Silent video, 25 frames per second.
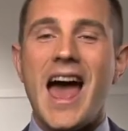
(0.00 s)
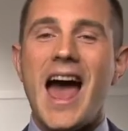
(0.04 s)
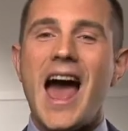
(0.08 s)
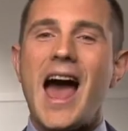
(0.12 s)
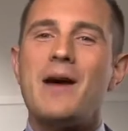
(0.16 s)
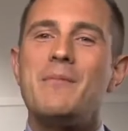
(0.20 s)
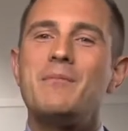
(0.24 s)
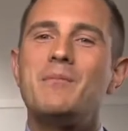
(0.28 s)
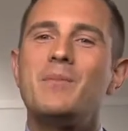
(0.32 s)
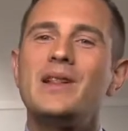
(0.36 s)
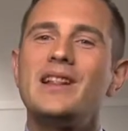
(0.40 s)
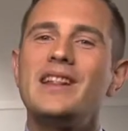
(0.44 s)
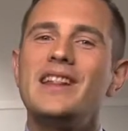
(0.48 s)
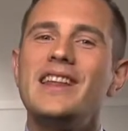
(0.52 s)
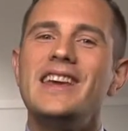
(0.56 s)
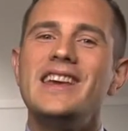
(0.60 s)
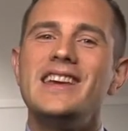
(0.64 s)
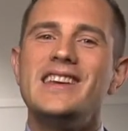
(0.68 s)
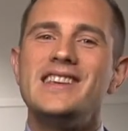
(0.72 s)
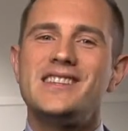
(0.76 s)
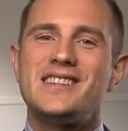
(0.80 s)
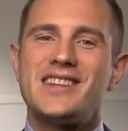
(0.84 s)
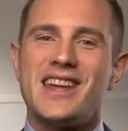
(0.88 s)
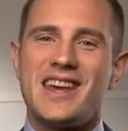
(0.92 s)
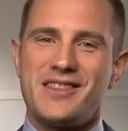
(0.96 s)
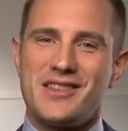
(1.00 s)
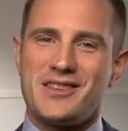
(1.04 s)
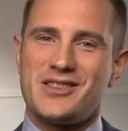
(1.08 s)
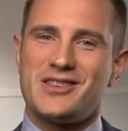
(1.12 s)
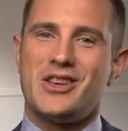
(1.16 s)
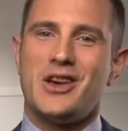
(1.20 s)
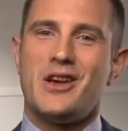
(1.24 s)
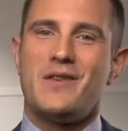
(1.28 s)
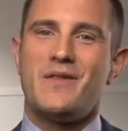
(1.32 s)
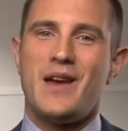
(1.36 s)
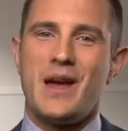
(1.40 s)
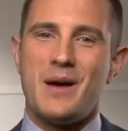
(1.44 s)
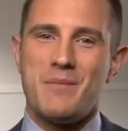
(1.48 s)
and please take the
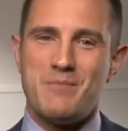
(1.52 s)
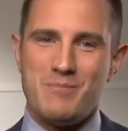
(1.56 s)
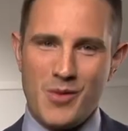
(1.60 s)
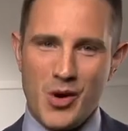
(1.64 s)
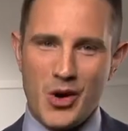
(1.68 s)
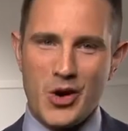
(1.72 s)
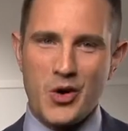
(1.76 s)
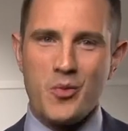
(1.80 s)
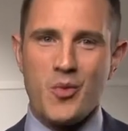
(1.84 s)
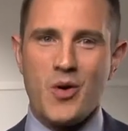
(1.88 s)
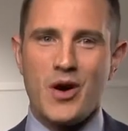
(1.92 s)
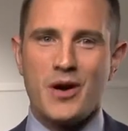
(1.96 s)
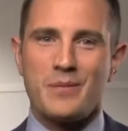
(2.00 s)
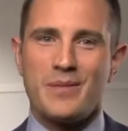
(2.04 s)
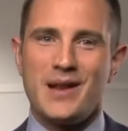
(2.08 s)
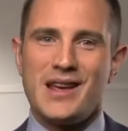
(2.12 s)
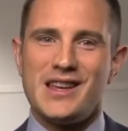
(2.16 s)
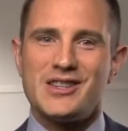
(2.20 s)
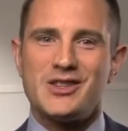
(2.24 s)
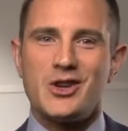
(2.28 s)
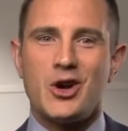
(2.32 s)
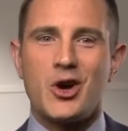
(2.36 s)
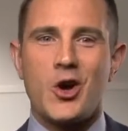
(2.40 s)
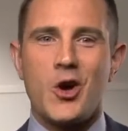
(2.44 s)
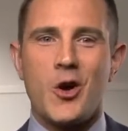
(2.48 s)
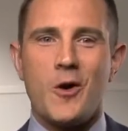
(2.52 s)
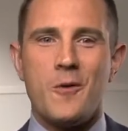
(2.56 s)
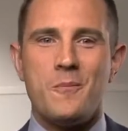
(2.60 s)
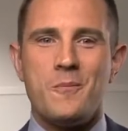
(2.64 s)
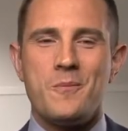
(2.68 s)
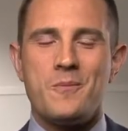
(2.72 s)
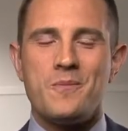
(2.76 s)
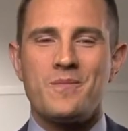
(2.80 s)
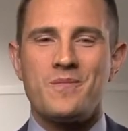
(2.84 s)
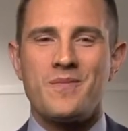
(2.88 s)
survey at modernworkplace.com.